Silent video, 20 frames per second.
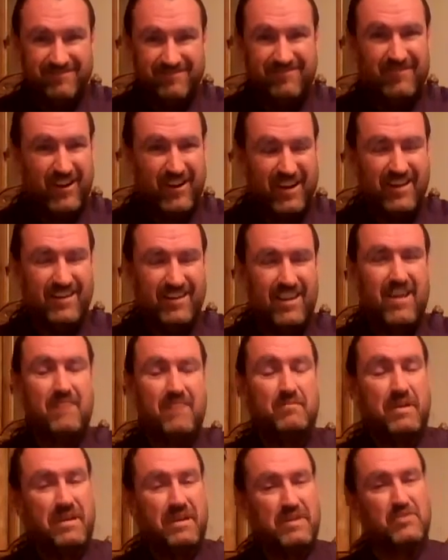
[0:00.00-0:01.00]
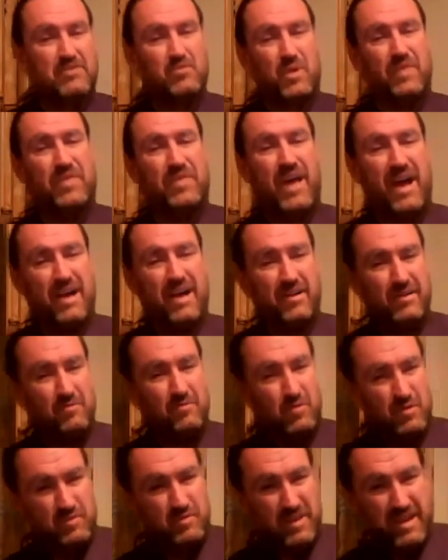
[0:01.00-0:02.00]
Right? Because what that
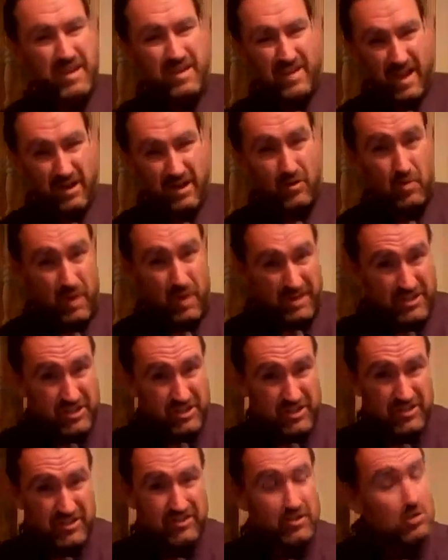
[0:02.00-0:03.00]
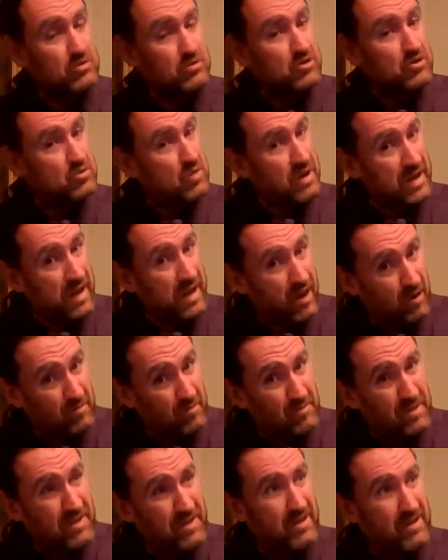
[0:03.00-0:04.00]
would be, that question, don't you want to
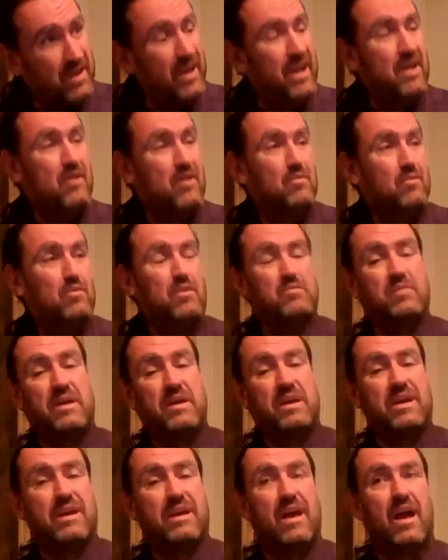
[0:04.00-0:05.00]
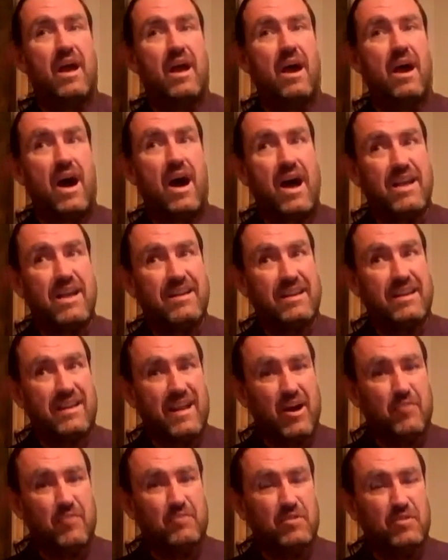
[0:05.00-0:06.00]
help me? Would be, I need
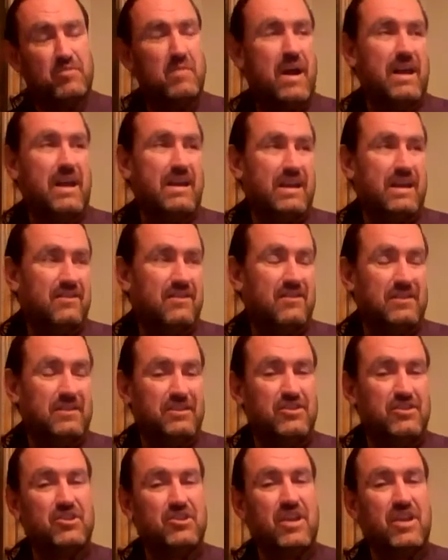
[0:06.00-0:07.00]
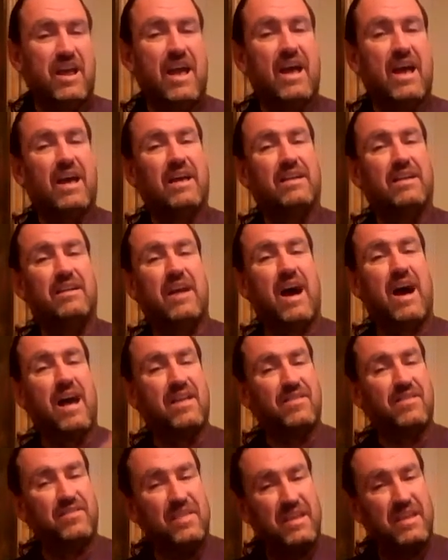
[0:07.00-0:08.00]
help with my English and I
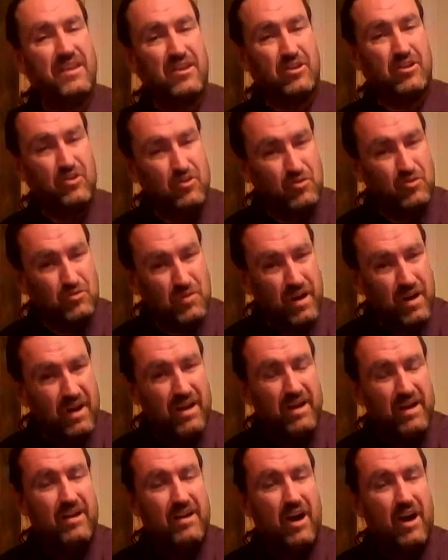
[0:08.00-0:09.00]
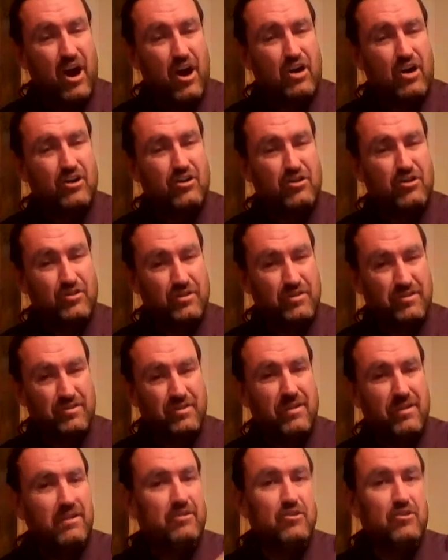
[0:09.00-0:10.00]
think you
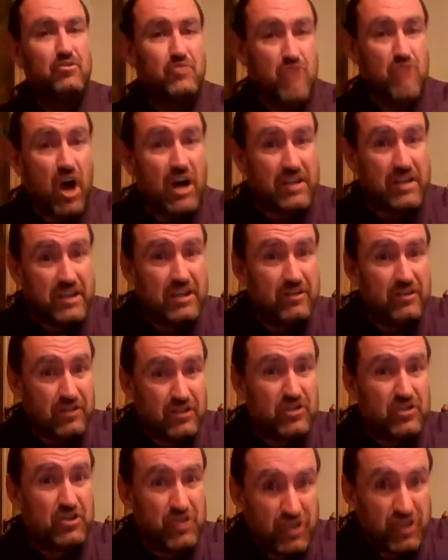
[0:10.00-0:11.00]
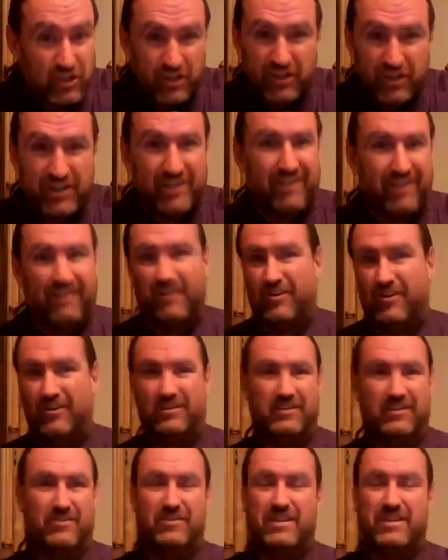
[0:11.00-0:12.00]
talk English good. Oh,
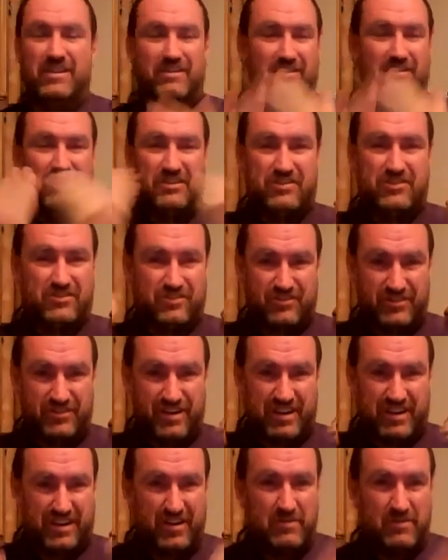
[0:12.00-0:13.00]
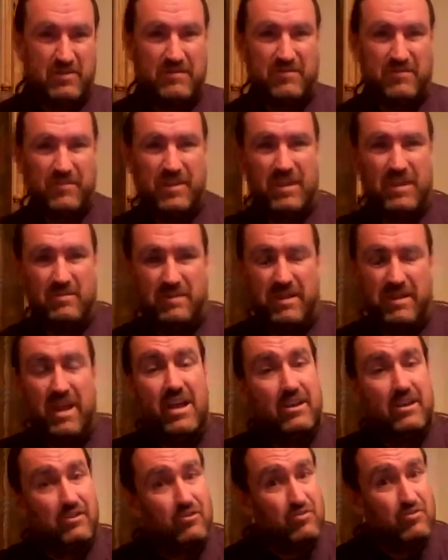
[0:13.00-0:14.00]
your English teachers are going to kill me for that one.
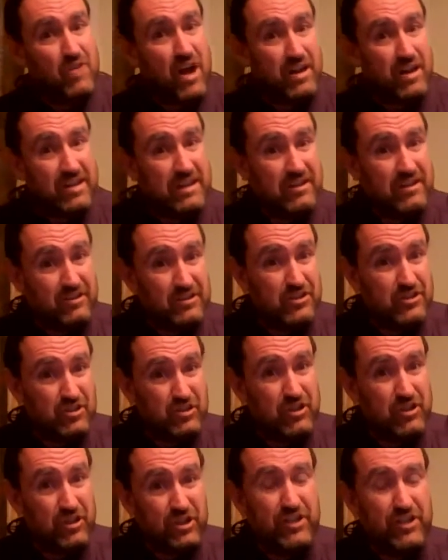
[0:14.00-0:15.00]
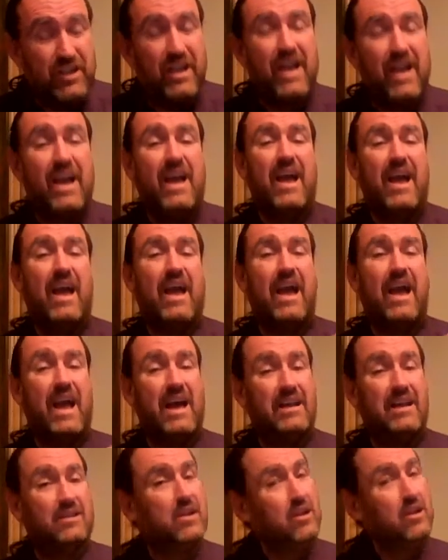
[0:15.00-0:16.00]
You talk English good
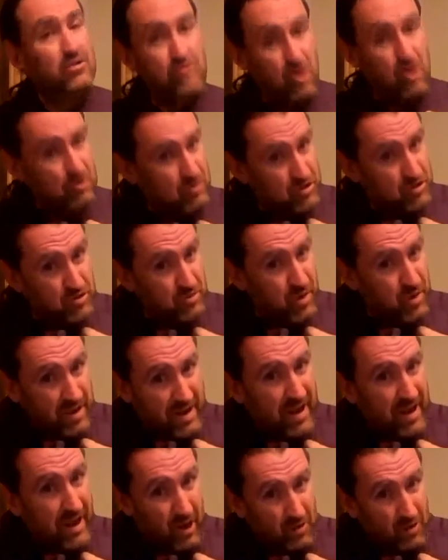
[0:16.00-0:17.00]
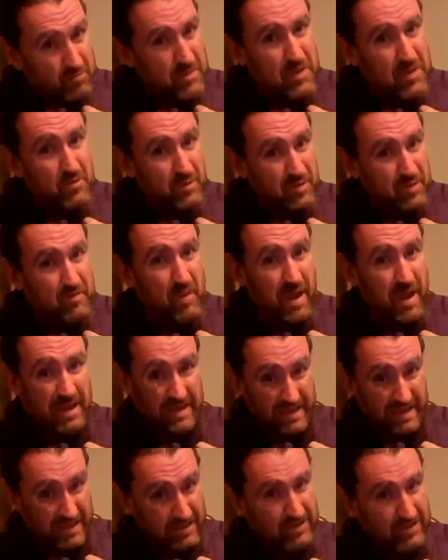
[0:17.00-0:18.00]
and don't you want to help me with my
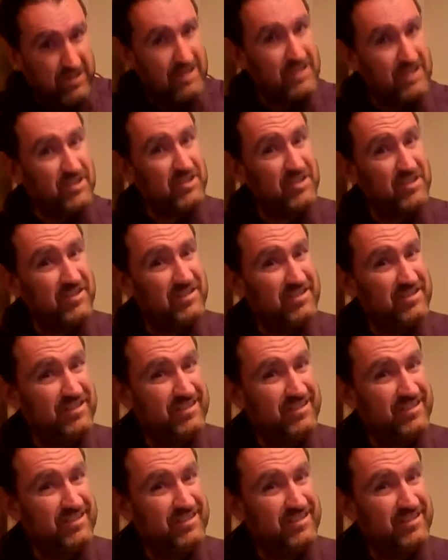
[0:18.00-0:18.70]
English?